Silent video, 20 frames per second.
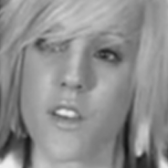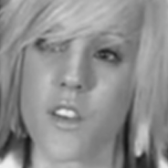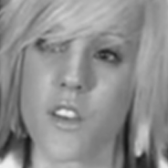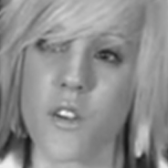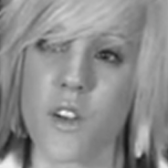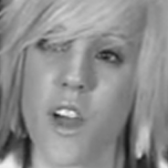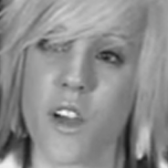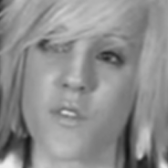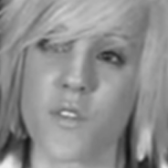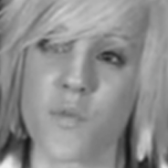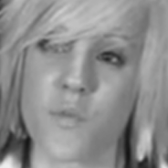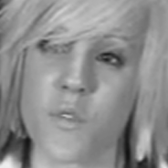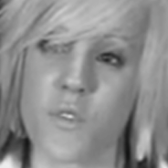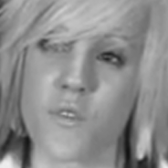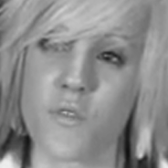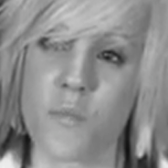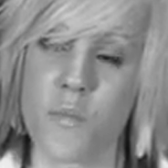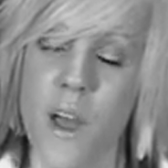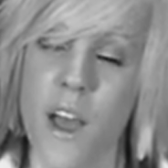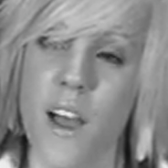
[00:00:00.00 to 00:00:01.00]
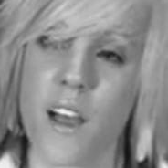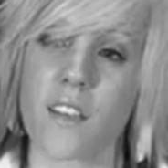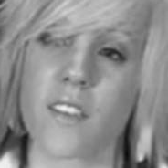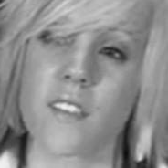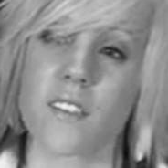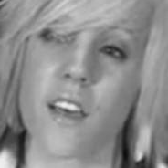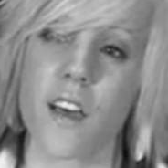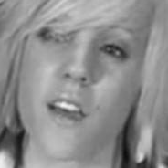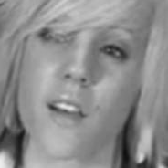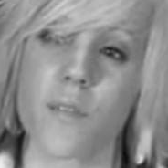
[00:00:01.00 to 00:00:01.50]
You have to move past
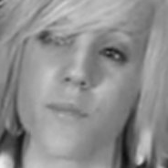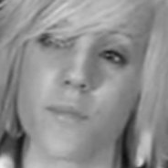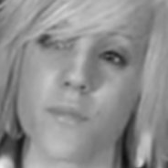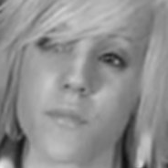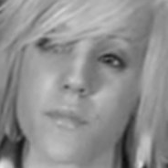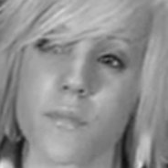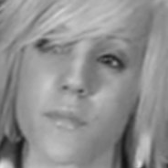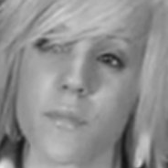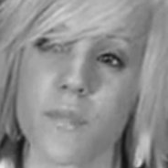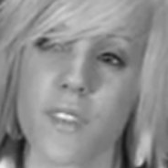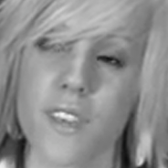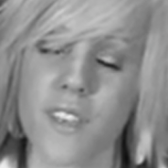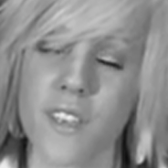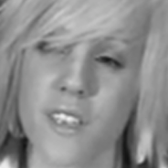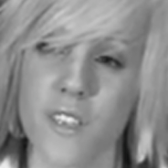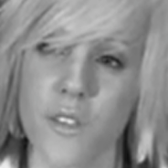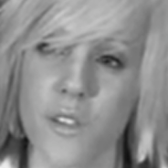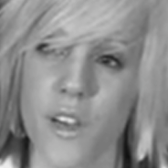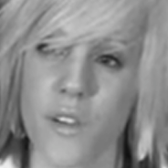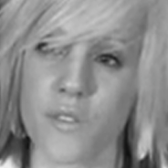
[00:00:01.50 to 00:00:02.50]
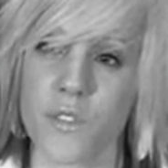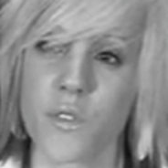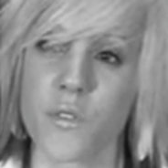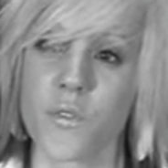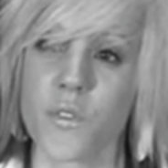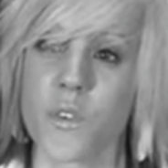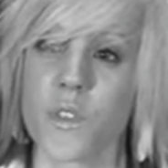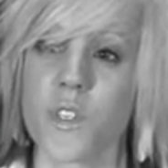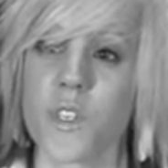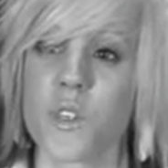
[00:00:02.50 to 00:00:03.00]
that, and you have to
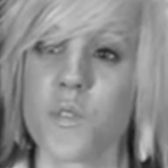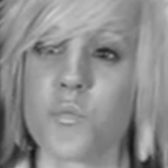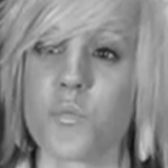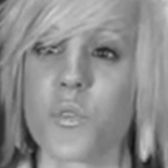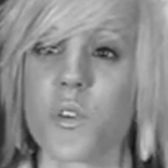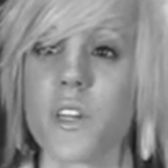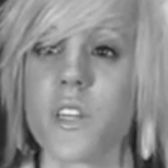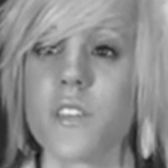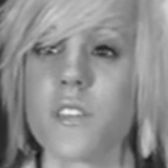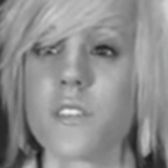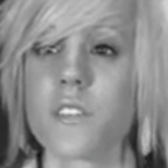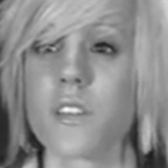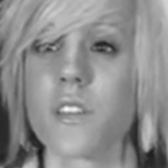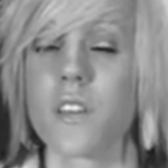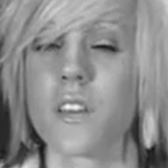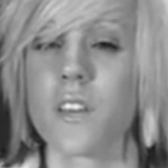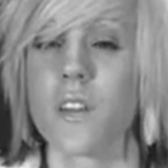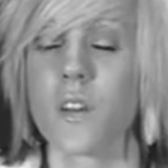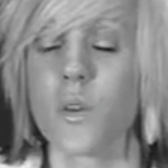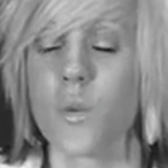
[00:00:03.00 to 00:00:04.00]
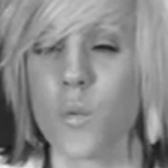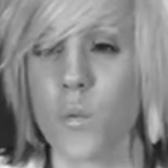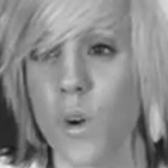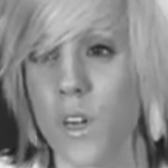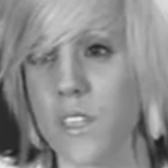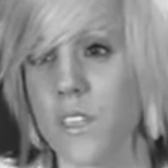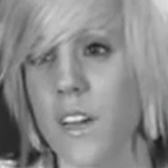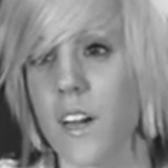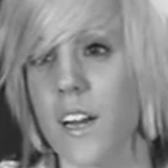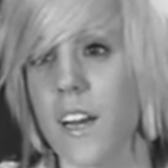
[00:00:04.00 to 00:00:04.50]
fully embrace
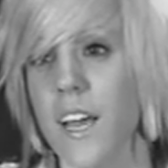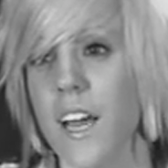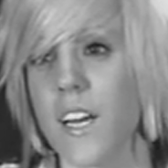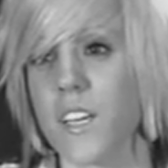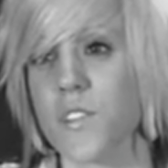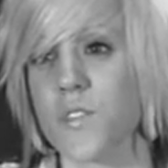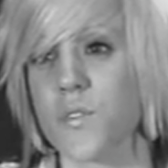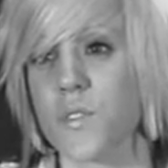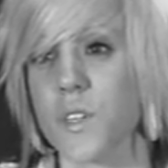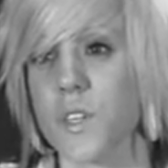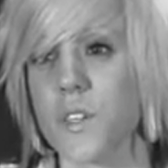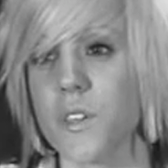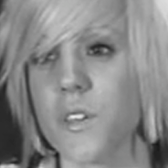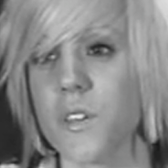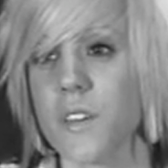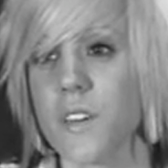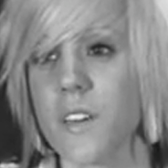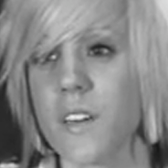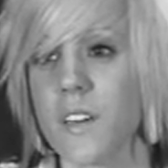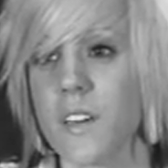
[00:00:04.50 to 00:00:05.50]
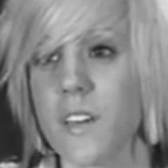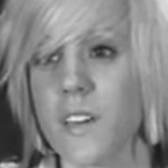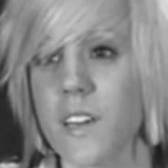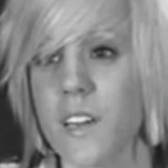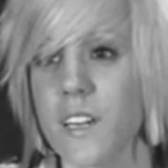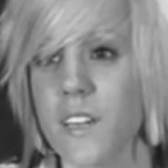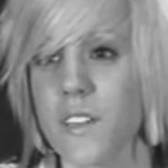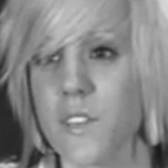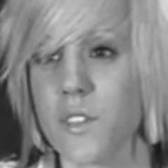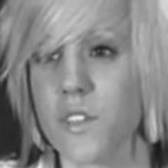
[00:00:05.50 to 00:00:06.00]
what God has for you.
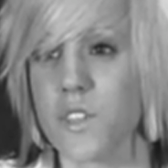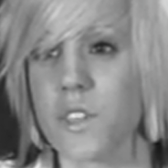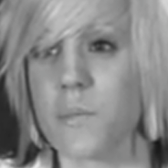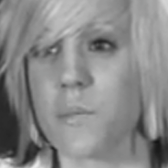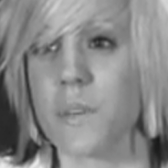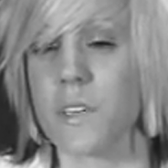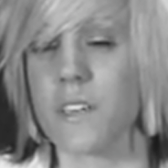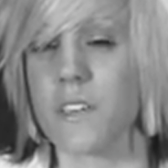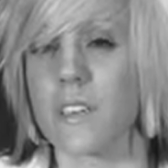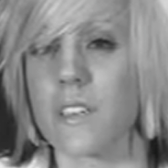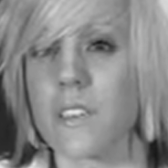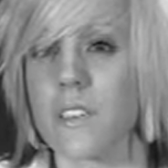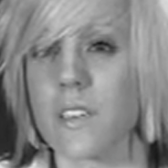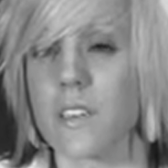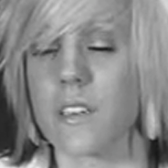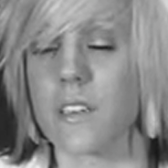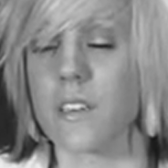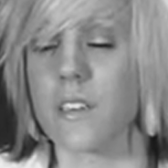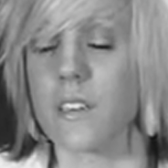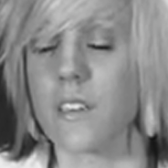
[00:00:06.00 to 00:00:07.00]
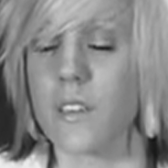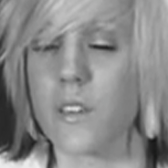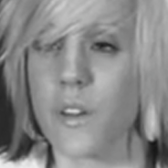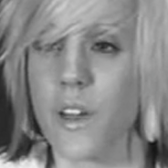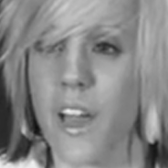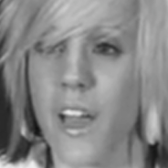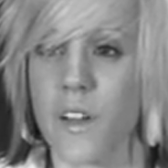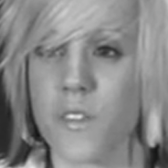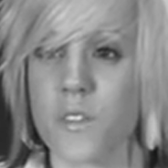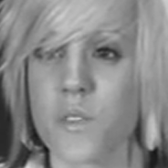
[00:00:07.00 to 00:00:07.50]
And he looked at me and he said, you
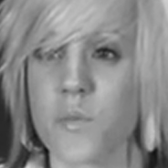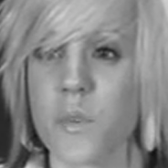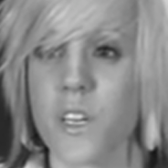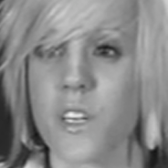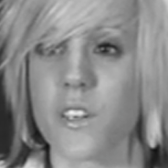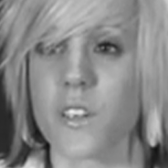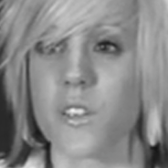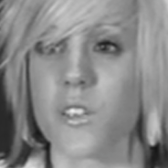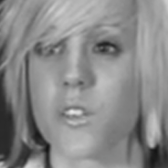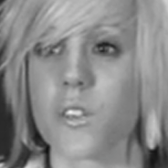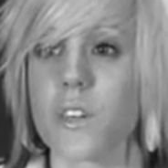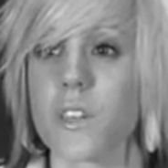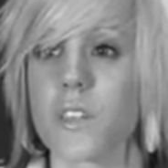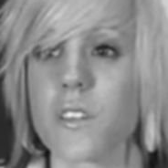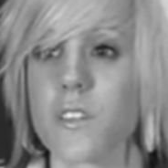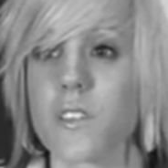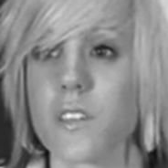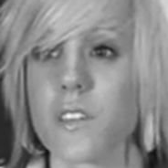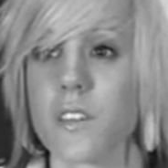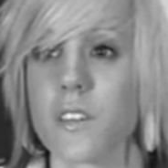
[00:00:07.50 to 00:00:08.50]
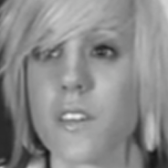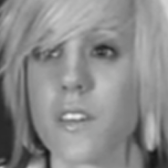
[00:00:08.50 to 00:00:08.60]
have to make a choice.